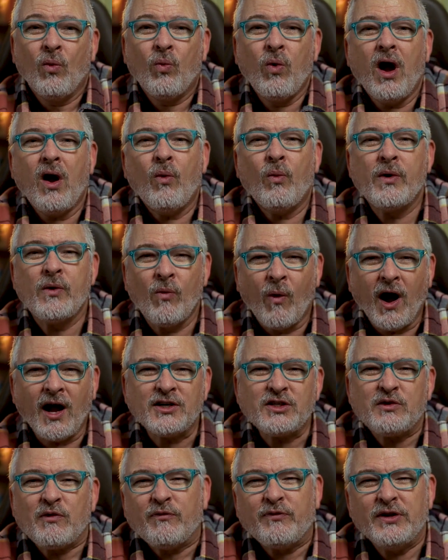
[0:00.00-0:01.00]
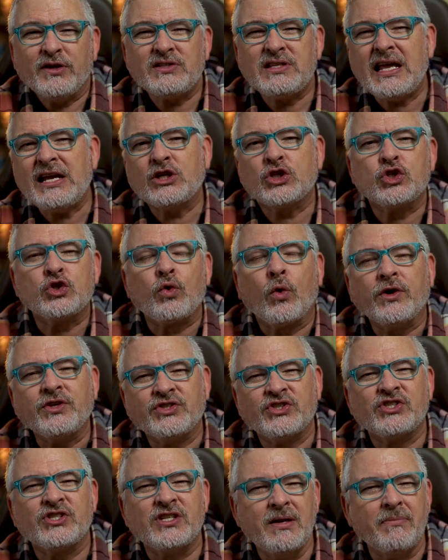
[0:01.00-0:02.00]
What we watch feels like
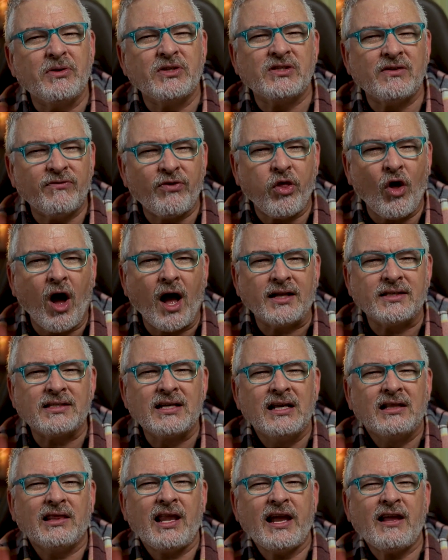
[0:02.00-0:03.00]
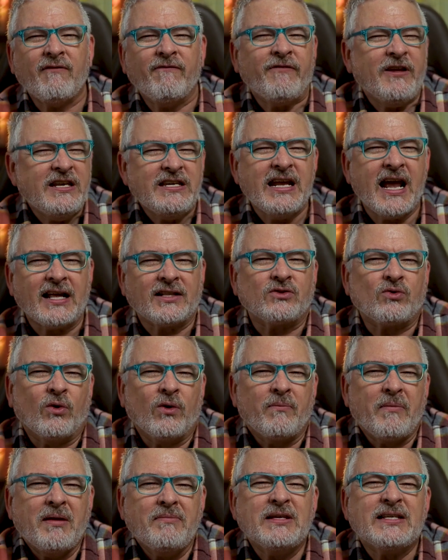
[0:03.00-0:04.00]
short snippets of thoughts, like vignettes
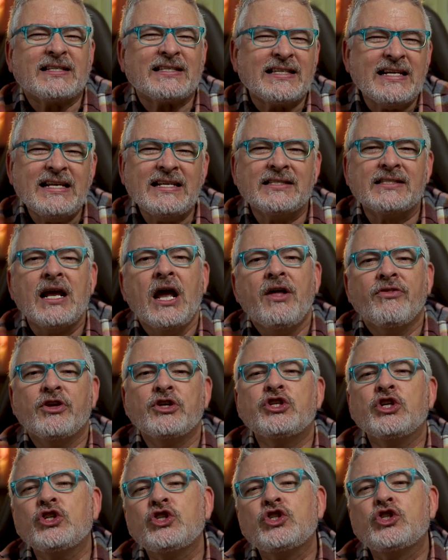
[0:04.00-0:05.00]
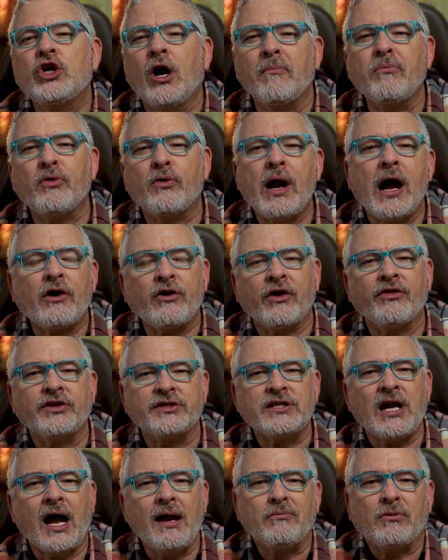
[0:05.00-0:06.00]
or maybe scenes that just jump around on
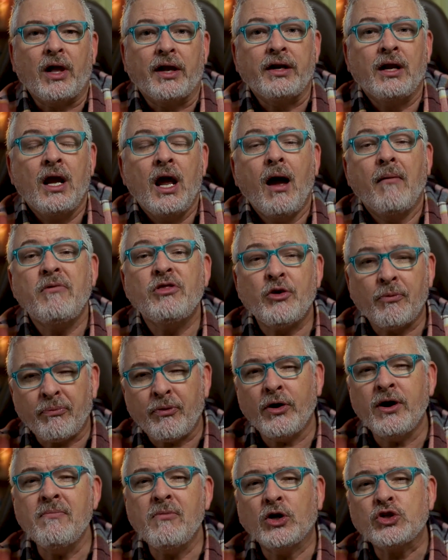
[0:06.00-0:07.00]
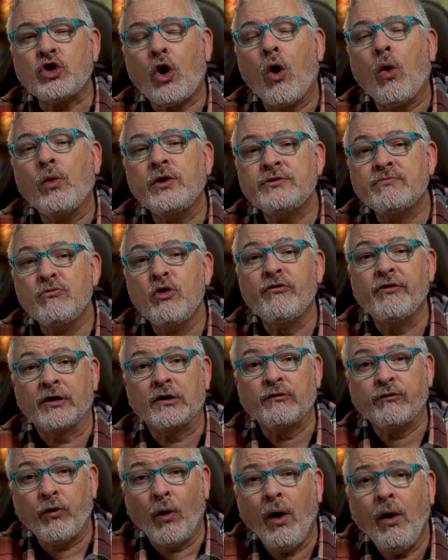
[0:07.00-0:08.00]
the timeline. I mean, they're pretty much always
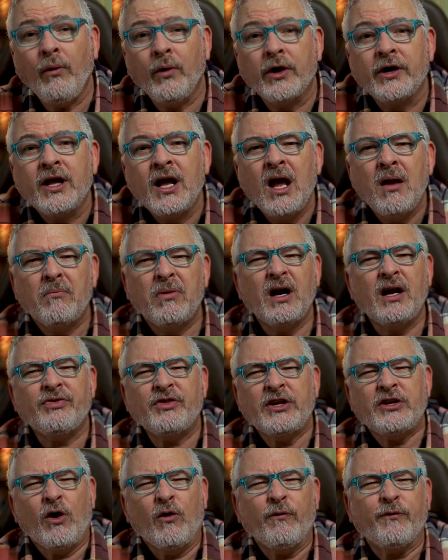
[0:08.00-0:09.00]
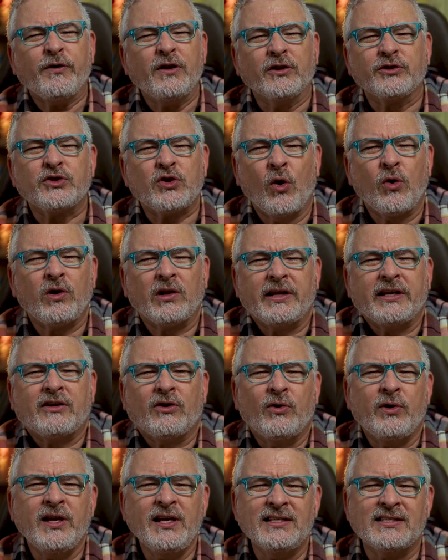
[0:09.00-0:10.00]
moving forward, but they don't feel totally
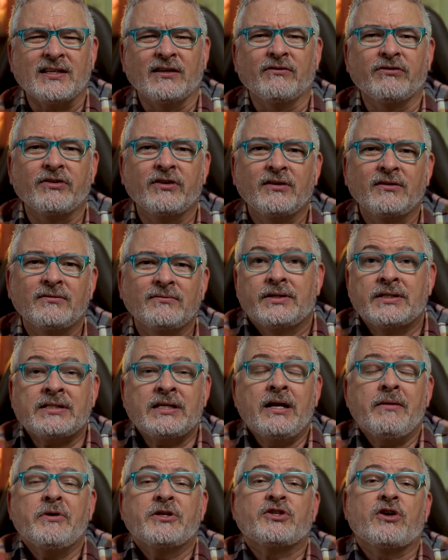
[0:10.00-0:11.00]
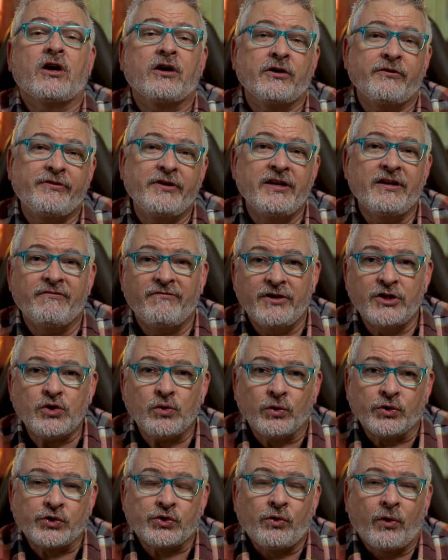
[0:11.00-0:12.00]
cohesive. The cinematography and
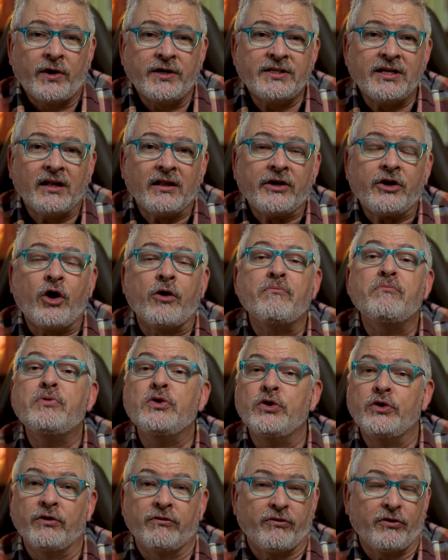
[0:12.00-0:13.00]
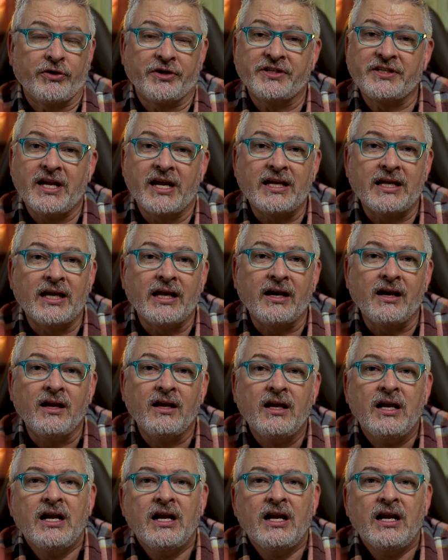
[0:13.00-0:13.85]
visual storytelling are beautiful to take in.